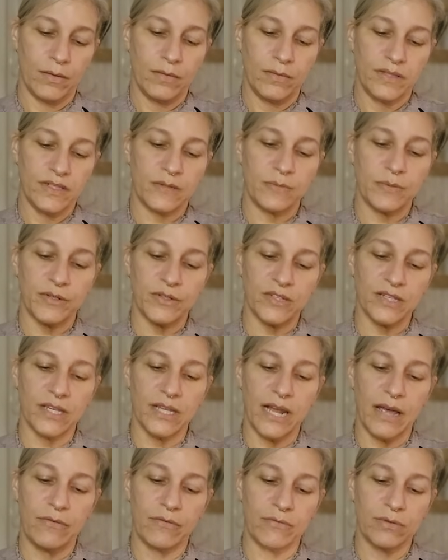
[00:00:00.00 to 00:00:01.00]
This person
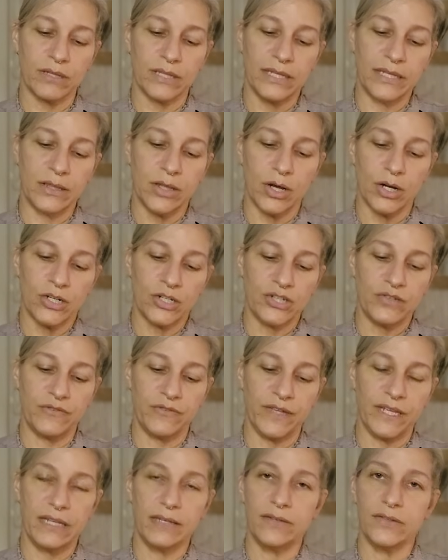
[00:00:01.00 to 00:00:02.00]
could have really large
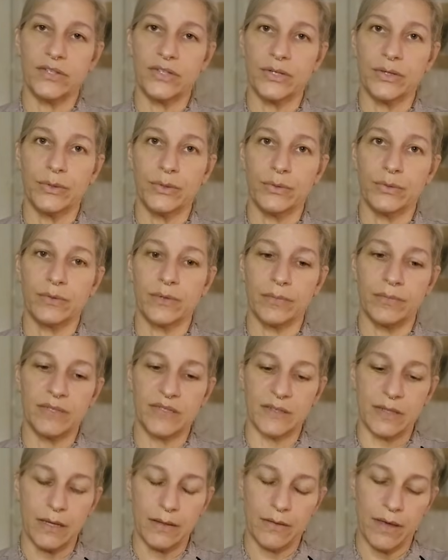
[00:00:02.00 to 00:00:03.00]
feet too, let me
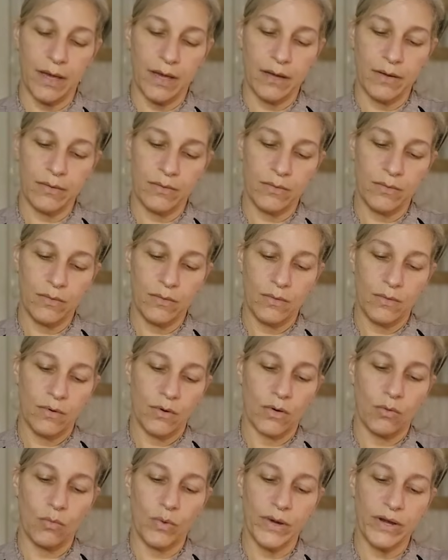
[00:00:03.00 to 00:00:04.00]
say that,
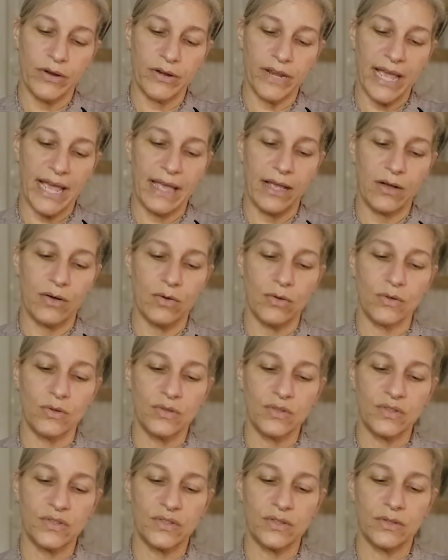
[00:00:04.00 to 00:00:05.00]
or weird
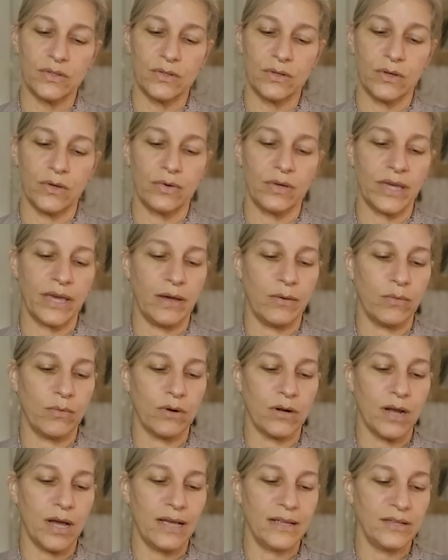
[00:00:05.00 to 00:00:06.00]
ankles. Okay,
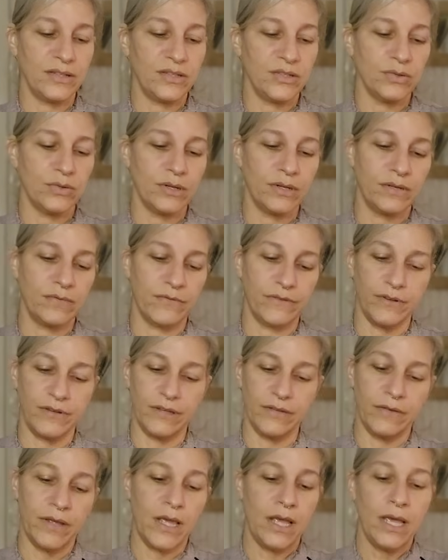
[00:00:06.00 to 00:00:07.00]
we're not doing 50.